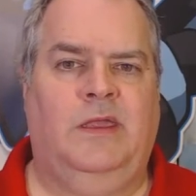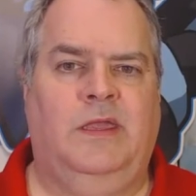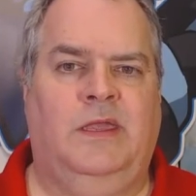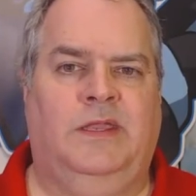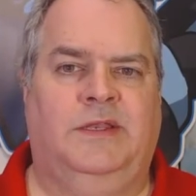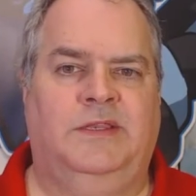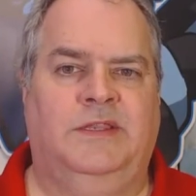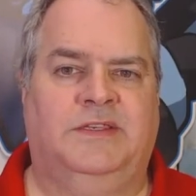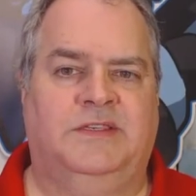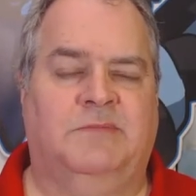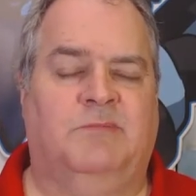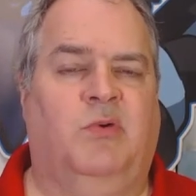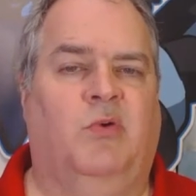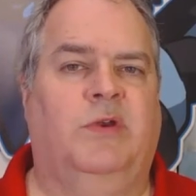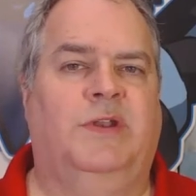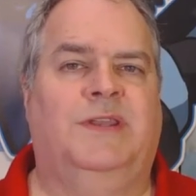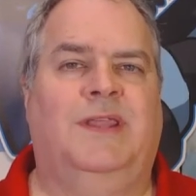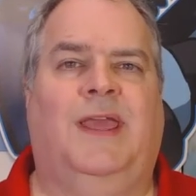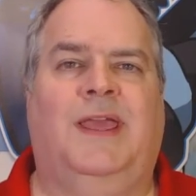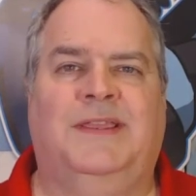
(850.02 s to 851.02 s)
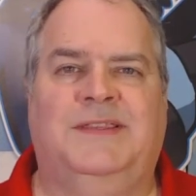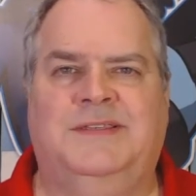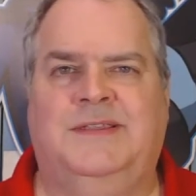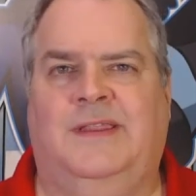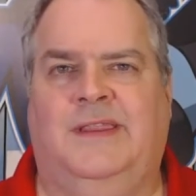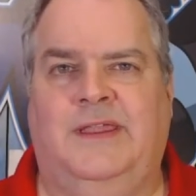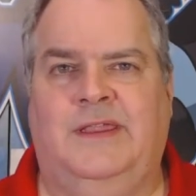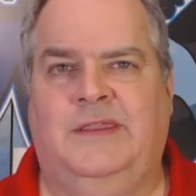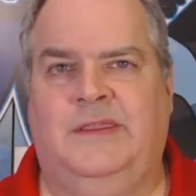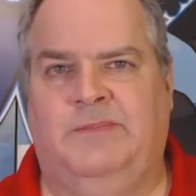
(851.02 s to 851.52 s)
it's important to
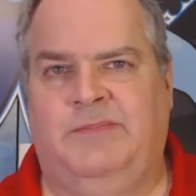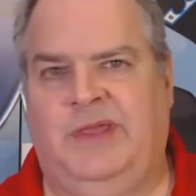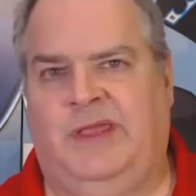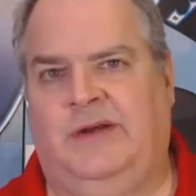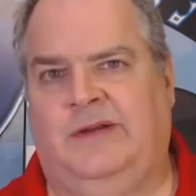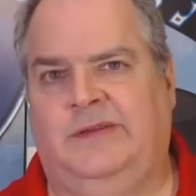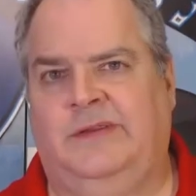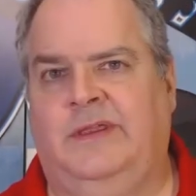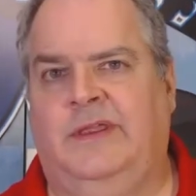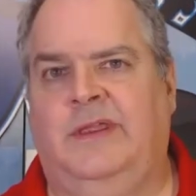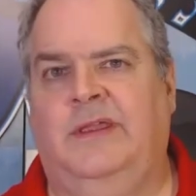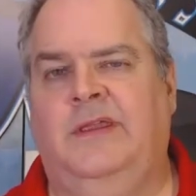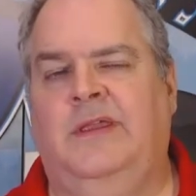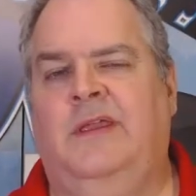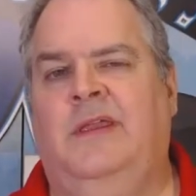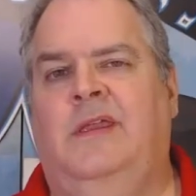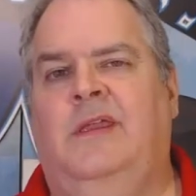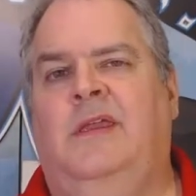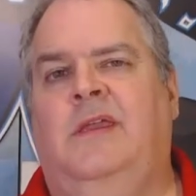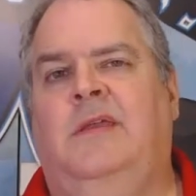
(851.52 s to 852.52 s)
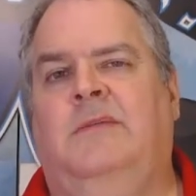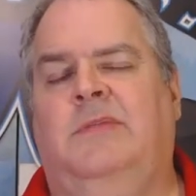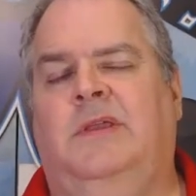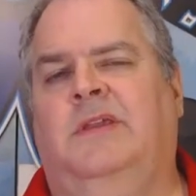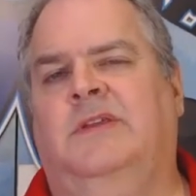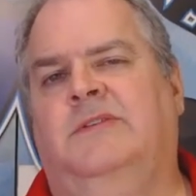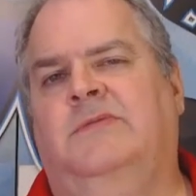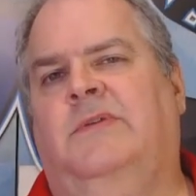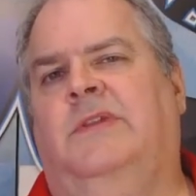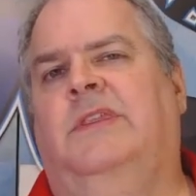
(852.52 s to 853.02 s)
escalate the penalty,
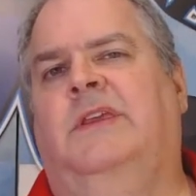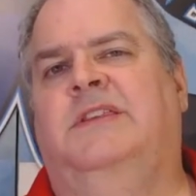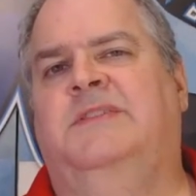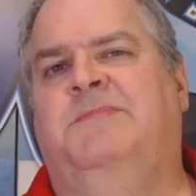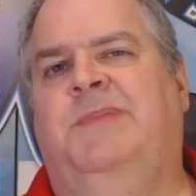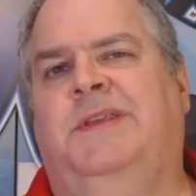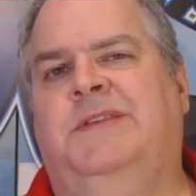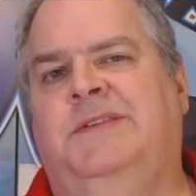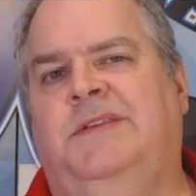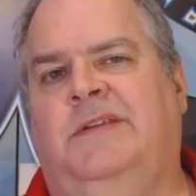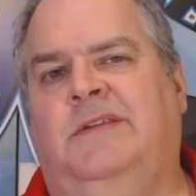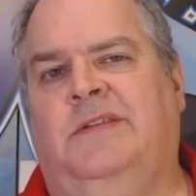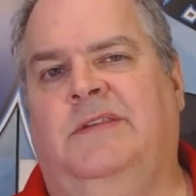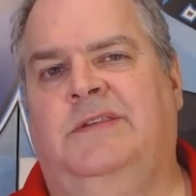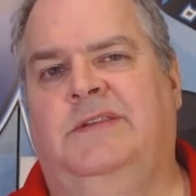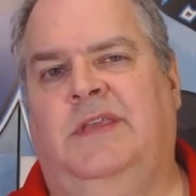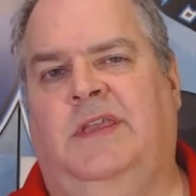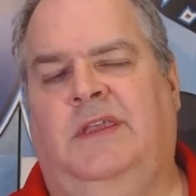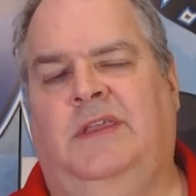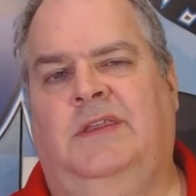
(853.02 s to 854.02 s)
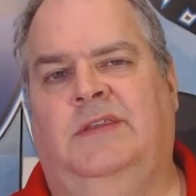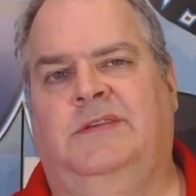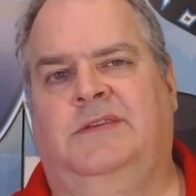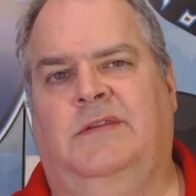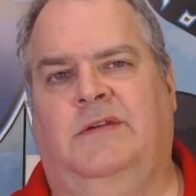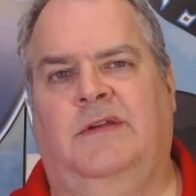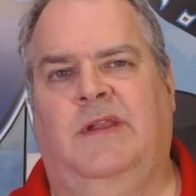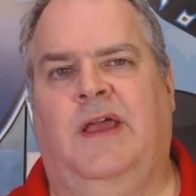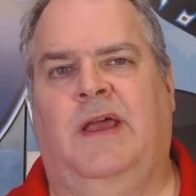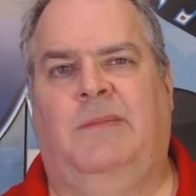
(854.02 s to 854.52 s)
because what that's basically saying is
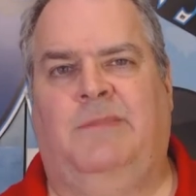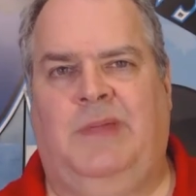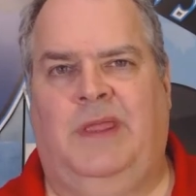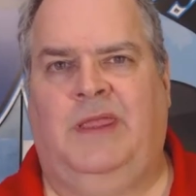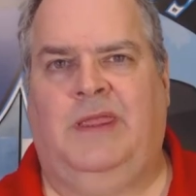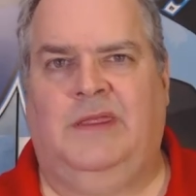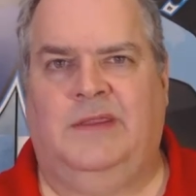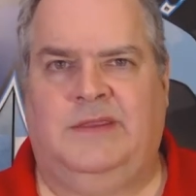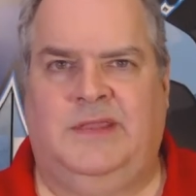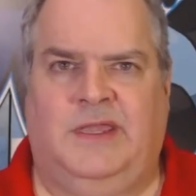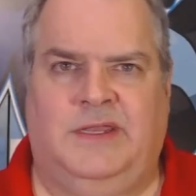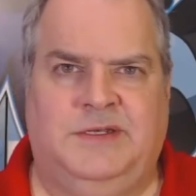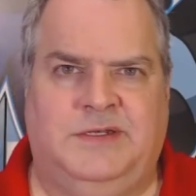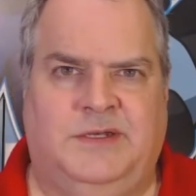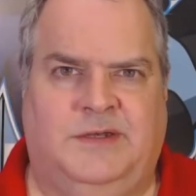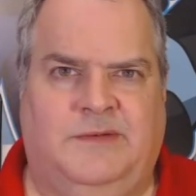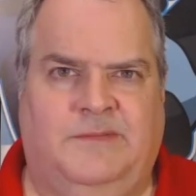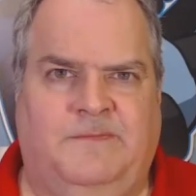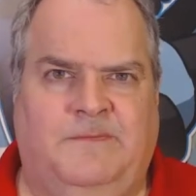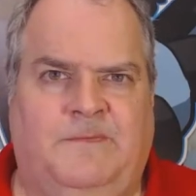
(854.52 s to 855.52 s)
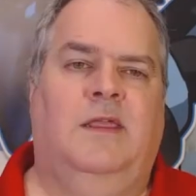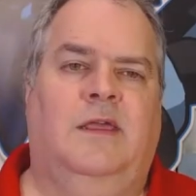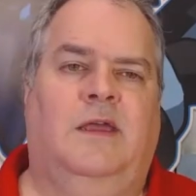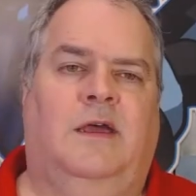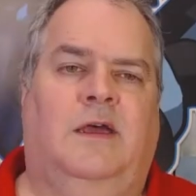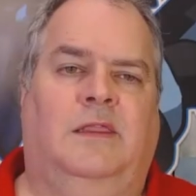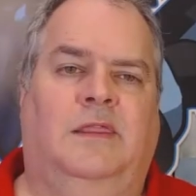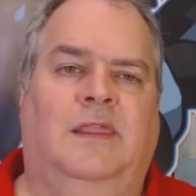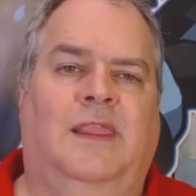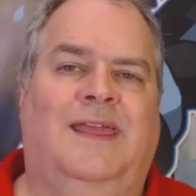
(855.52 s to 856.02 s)
they're not paying attention.
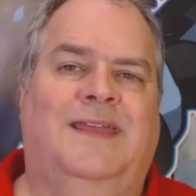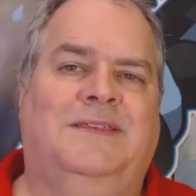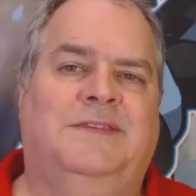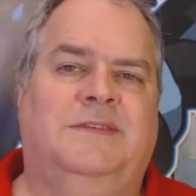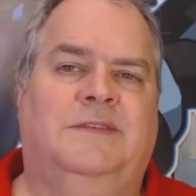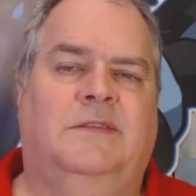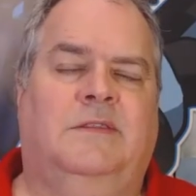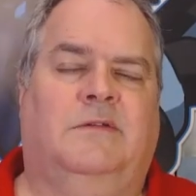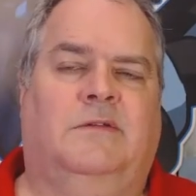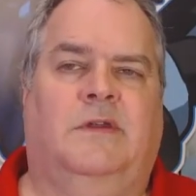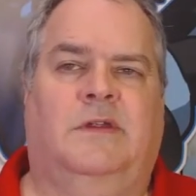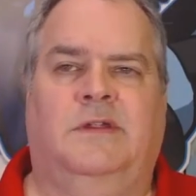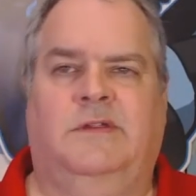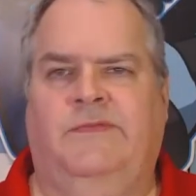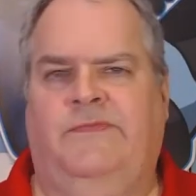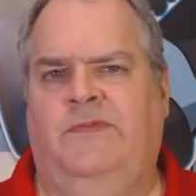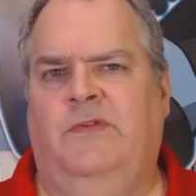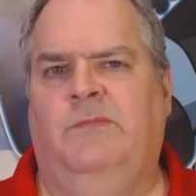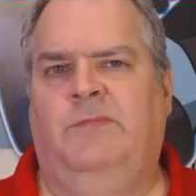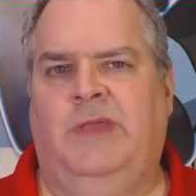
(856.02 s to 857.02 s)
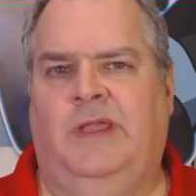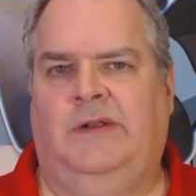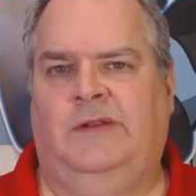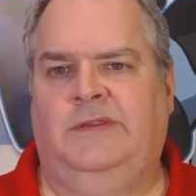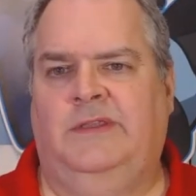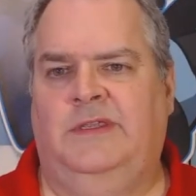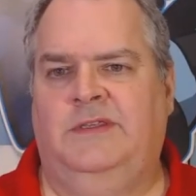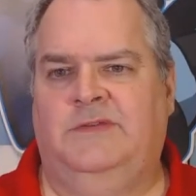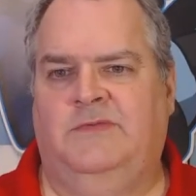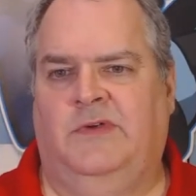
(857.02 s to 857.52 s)
Unless there are a few
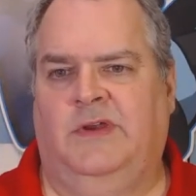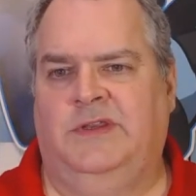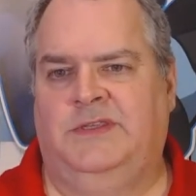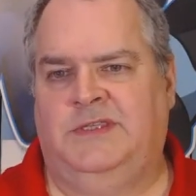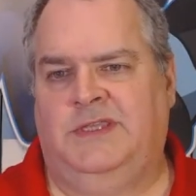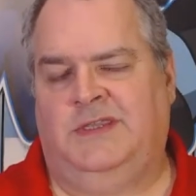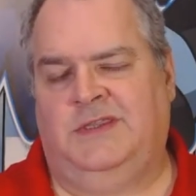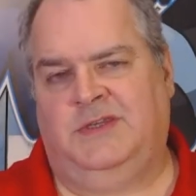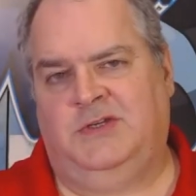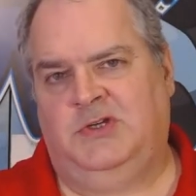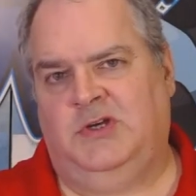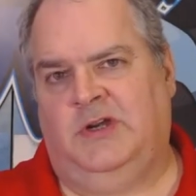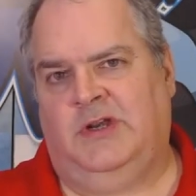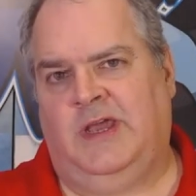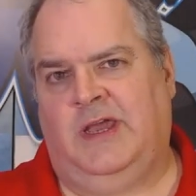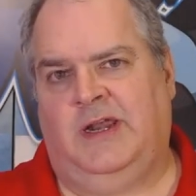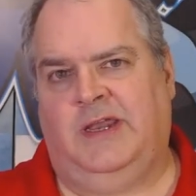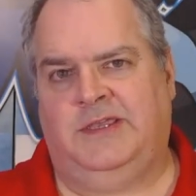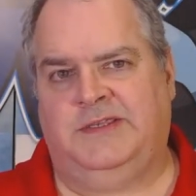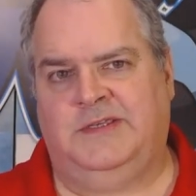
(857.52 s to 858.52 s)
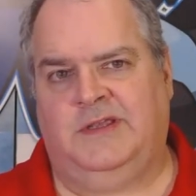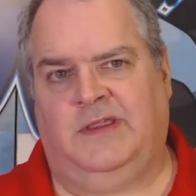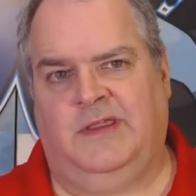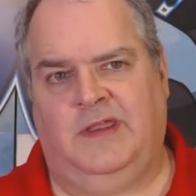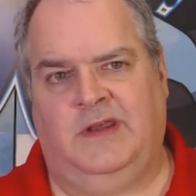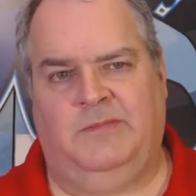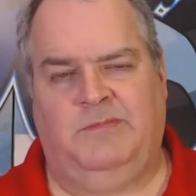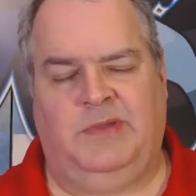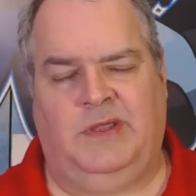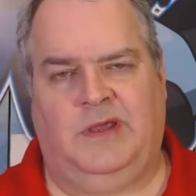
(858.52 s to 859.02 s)
penalties where it said this should not
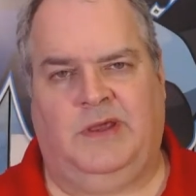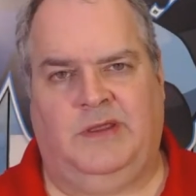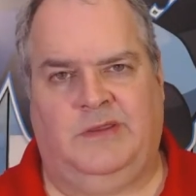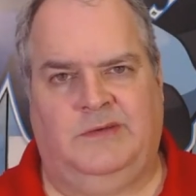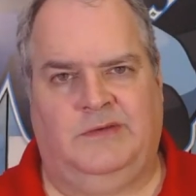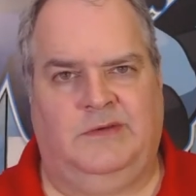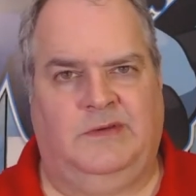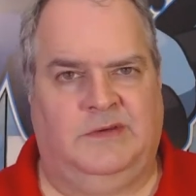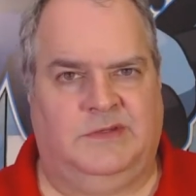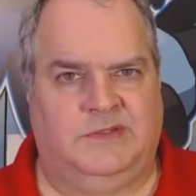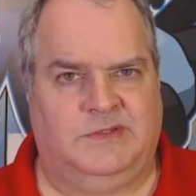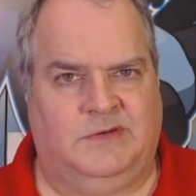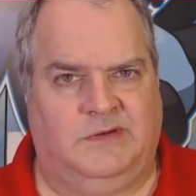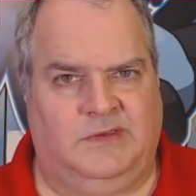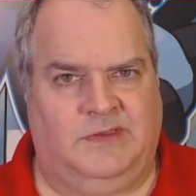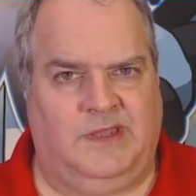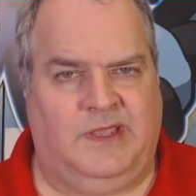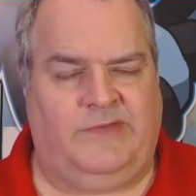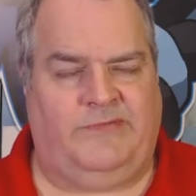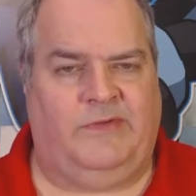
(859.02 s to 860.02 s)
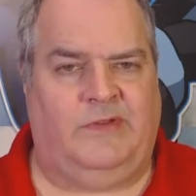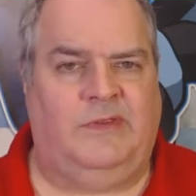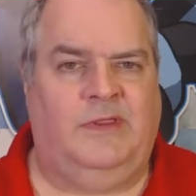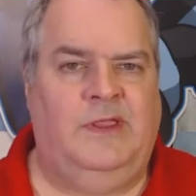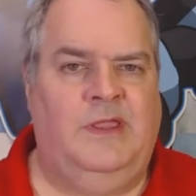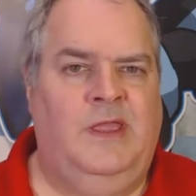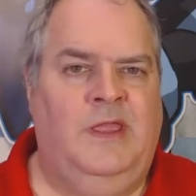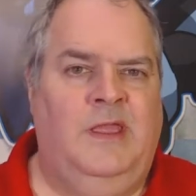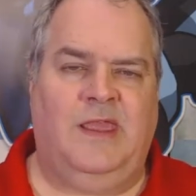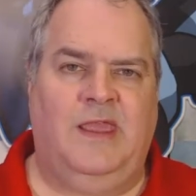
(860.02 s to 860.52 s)
escalate beyond a certain level,
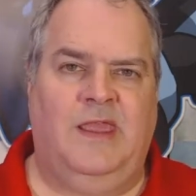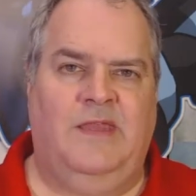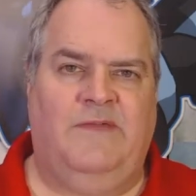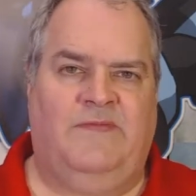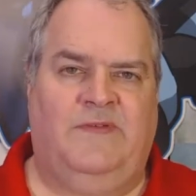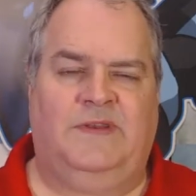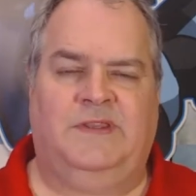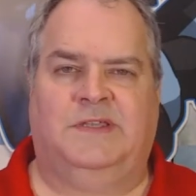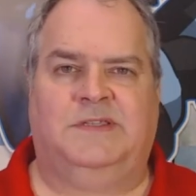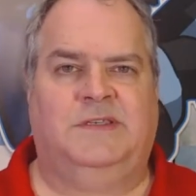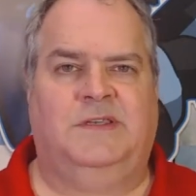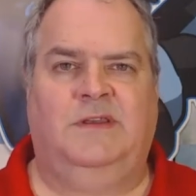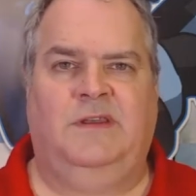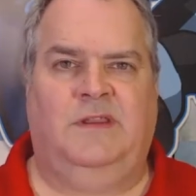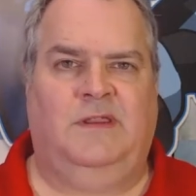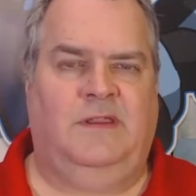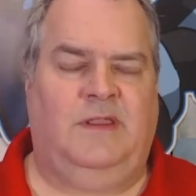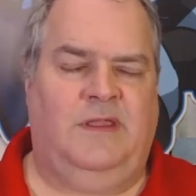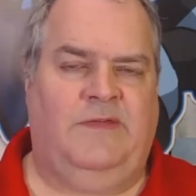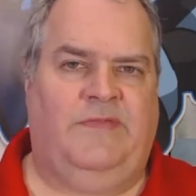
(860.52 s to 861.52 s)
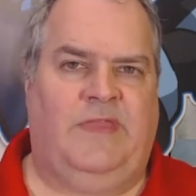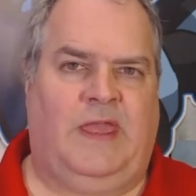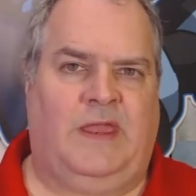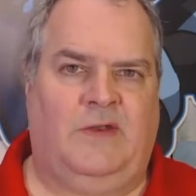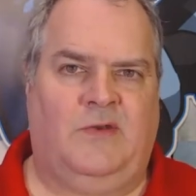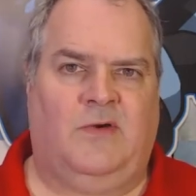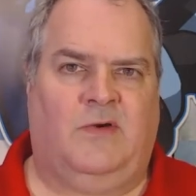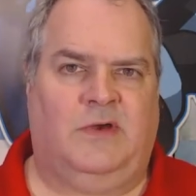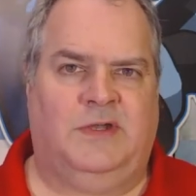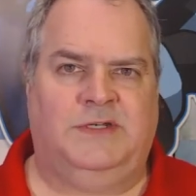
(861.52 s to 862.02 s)
if it doesn't give
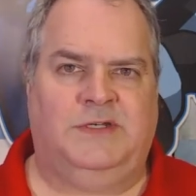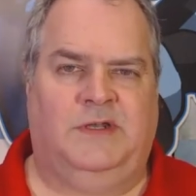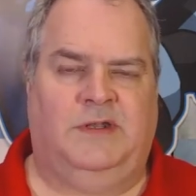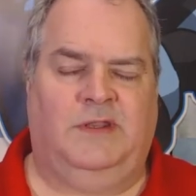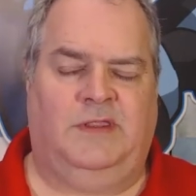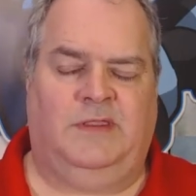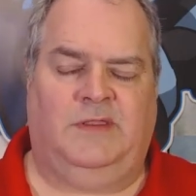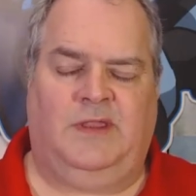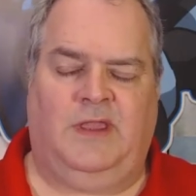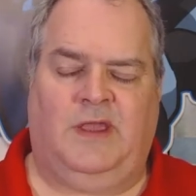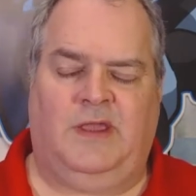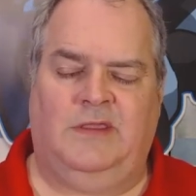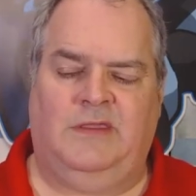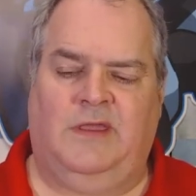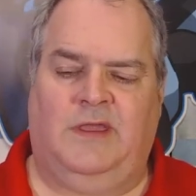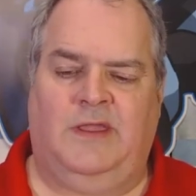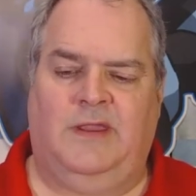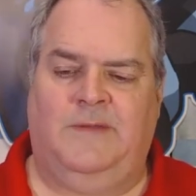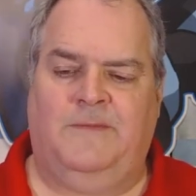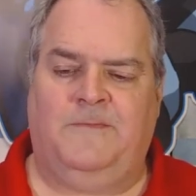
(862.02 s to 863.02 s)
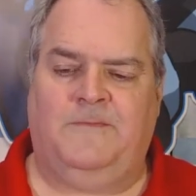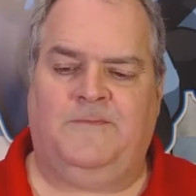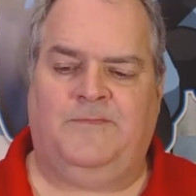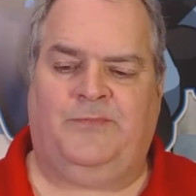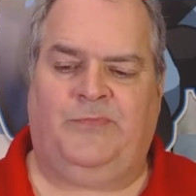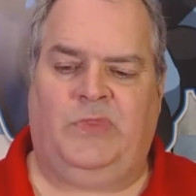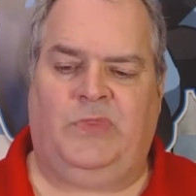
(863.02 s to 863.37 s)
that caution in the guideline,